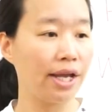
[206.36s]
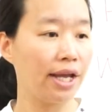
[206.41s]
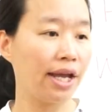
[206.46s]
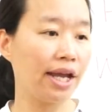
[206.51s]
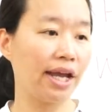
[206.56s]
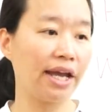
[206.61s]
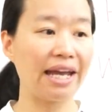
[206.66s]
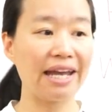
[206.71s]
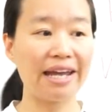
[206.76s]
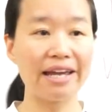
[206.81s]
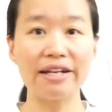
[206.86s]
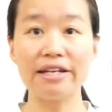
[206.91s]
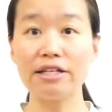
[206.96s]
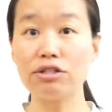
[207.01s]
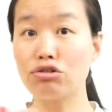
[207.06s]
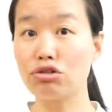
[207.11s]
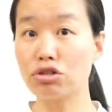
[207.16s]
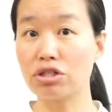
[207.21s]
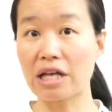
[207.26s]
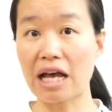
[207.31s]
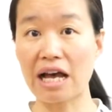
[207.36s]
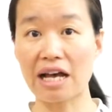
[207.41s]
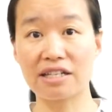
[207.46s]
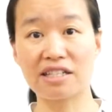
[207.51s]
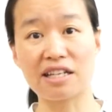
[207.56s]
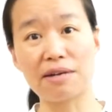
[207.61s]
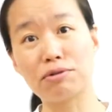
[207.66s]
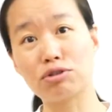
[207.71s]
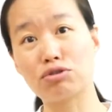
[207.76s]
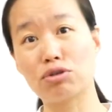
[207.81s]
and then just
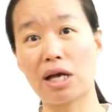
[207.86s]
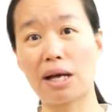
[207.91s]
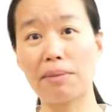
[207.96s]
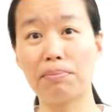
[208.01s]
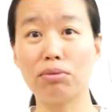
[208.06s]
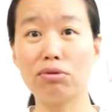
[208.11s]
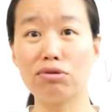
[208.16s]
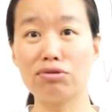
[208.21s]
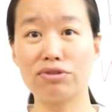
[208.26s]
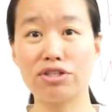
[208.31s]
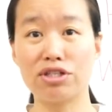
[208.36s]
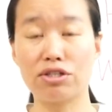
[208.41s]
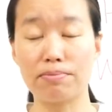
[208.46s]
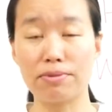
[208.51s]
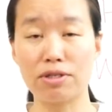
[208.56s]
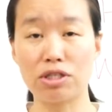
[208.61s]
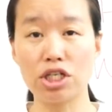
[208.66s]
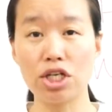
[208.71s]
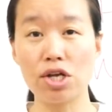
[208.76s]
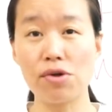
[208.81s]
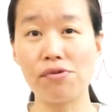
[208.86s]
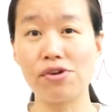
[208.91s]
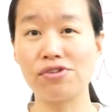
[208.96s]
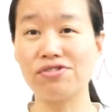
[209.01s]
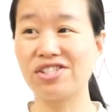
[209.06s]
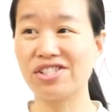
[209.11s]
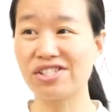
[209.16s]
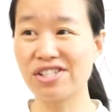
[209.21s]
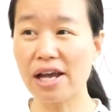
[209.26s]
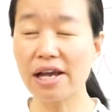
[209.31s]
ask someone to upload this
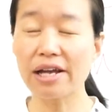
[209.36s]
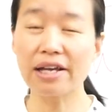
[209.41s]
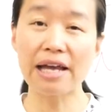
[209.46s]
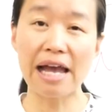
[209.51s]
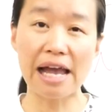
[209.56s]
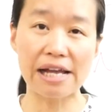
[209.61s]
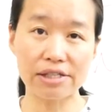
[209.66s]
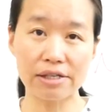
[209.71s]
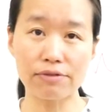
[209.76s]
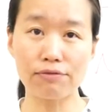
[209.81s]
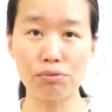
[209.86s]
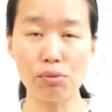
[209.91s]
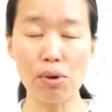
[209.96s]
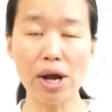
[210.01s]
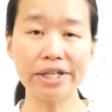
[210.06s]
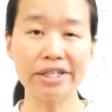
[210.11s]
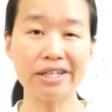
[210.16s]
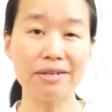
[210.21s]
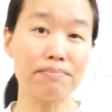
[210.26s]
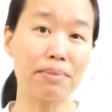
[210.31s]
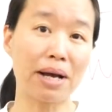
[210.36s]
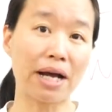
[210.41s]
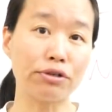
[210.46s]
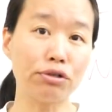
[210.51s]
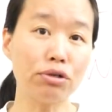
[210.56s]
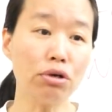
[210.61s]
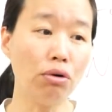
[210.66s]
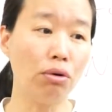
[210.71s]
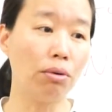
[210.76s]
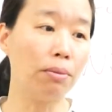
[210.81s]
material, does that have wider impact?
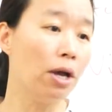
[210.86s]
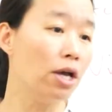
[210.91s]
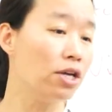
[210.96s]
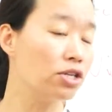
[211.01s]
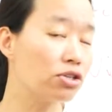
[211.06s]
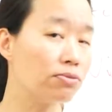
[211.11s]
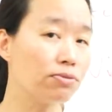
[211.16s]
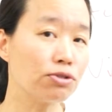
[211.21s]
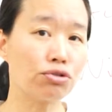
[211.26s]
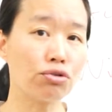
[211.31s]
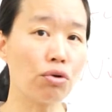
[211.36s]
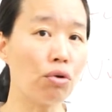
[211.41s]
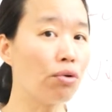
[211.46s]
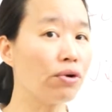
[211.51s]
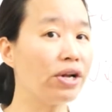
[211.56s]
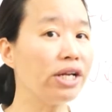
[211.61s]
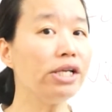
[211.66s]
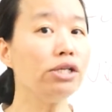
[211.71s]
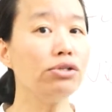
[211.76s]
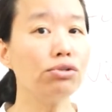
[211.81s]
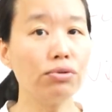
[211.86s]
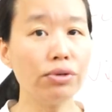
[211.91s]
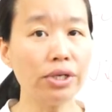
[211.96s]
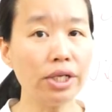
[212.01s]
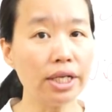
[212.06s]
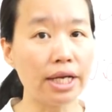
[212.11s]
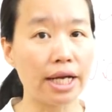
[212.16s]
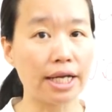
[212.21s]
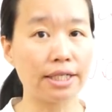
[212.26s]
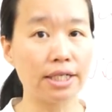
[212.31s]
No, someone's already
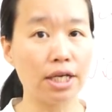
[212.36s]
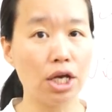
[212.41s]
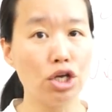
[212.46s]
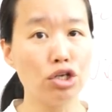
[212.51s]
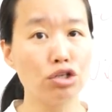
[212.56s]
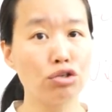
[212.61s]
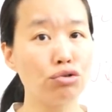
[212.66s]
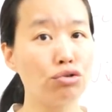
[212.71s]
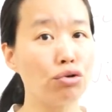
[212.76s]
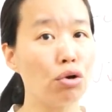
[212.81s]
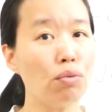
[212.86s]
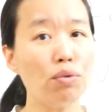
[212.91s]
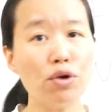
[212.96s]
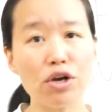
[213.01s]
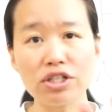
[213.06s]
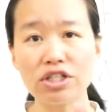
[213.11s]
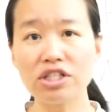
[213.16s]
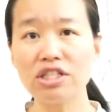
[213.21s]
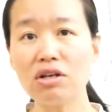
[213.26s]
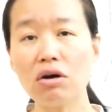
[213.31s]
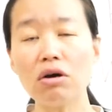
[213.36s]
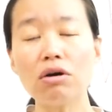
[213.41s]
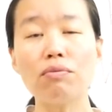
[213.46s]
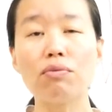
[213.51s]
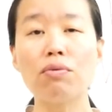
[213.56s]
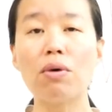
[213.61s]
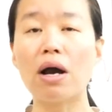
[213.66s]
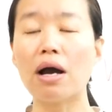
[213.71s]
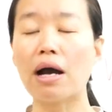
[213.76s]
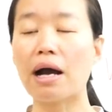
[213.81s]
doing that. So your work is
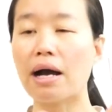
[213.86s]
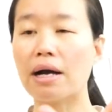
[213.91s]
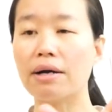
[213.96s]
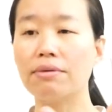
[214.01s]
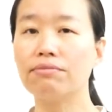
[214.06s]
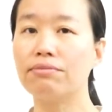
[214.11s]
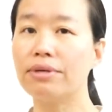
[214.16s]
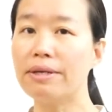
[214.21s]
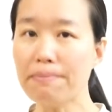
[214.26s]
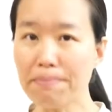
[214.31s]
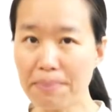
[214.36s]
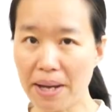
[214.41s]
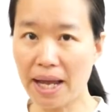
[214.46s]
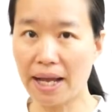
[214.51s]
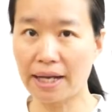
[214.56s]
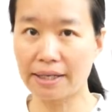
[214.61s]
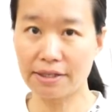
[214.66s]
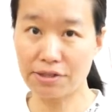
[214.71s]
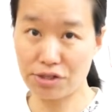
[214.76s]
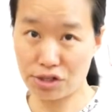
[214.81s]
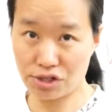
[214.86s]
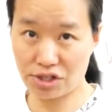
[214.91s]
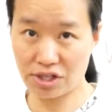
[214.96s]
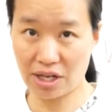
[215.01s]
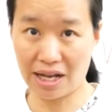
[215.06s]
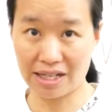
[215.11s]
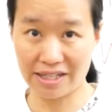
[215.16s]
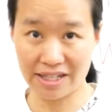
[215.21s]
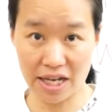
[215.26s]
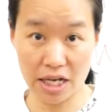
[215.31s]
not impact the
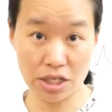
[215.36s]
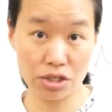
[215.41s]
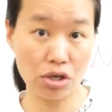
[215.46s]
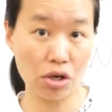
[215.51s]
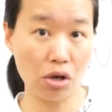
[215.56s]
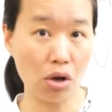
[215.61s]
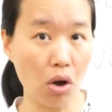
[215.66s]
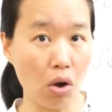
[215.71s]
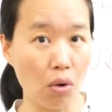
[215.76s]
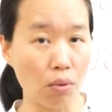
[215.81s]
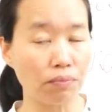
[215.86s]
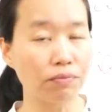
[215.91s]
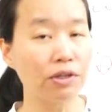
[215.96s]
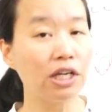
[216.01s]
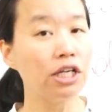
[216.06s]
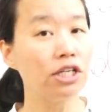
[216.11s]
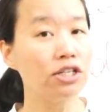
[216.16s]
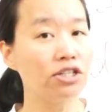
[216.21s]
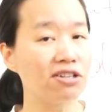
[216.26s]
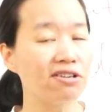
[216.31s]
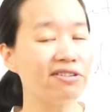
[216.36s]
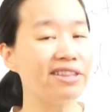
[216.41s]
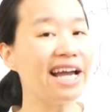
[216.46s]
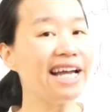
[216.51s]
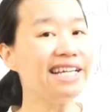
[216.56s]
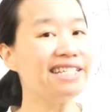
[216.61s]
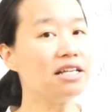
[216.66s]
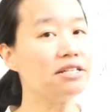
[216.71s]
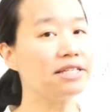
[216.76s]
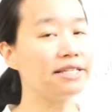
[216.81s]
society as a whole. So
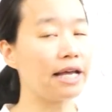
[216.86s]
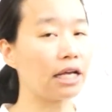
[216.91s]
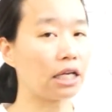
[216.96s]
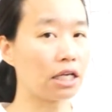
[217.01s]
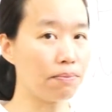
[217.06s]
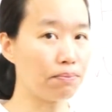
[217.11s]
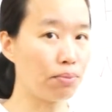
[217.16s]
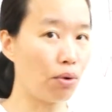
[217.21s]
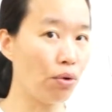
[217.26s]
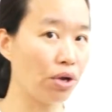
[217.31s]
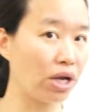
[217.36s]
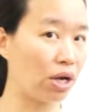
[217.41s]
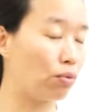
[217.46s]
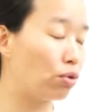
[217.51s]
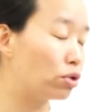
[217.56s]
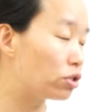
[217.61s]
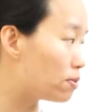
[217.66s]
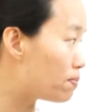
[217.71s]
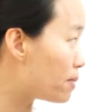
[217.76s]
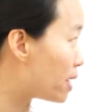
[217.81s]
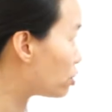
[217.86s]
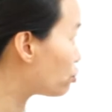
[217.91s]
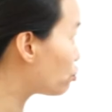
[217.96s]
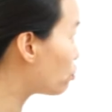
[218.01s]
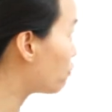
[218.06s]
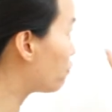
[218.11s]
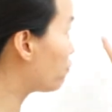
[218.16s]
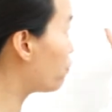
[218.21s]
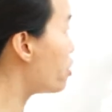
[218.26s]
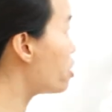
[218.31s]
that is a second point I want to
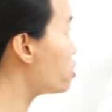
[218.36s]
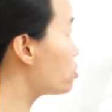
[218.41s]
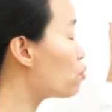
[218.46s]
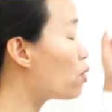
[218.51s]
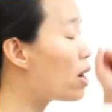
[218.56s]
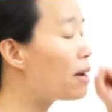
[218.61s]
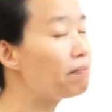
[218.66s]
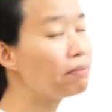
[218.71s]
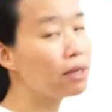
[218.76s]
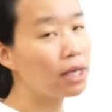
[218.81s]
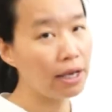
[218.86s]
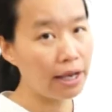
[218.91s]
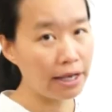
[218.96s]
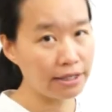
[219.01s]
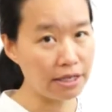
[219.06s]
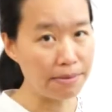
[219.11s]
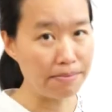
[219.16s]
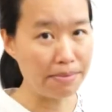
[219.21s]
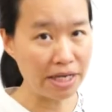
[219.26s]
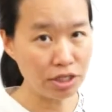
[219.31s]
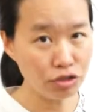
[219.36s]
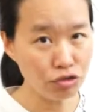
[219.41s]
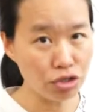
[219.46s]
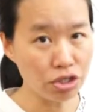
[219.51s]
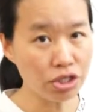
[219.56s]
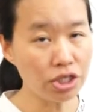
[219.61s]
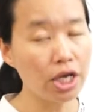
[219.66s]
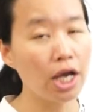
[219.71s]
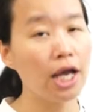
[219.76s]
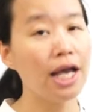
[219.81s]
mention. First one, as I
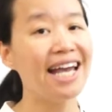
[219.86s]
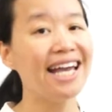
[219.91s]
mentioned,